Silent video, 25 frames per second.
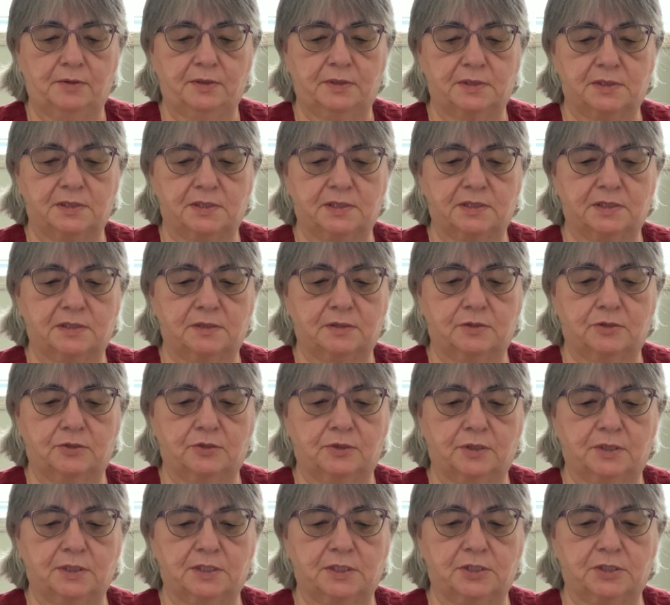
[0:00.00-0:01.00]
is
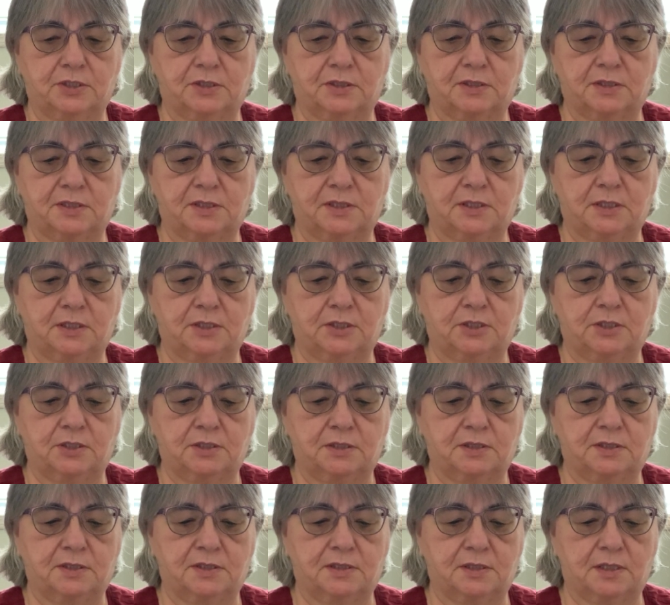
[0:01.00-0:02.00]
Traditional
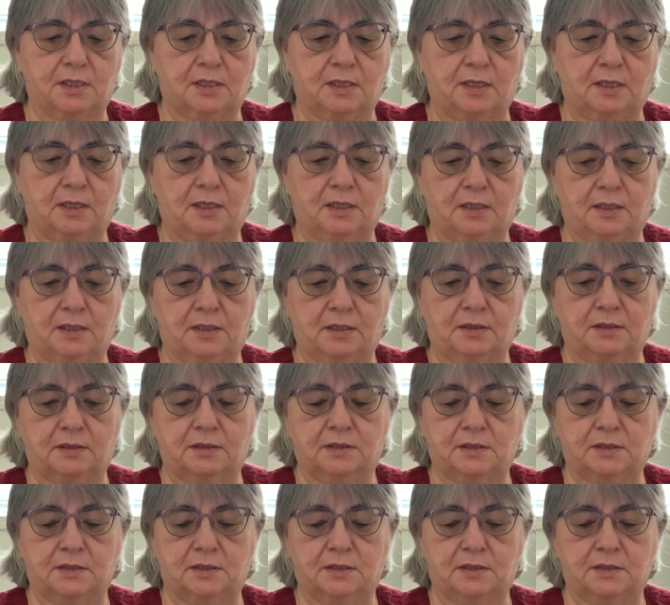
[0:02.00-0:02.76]
Stitches and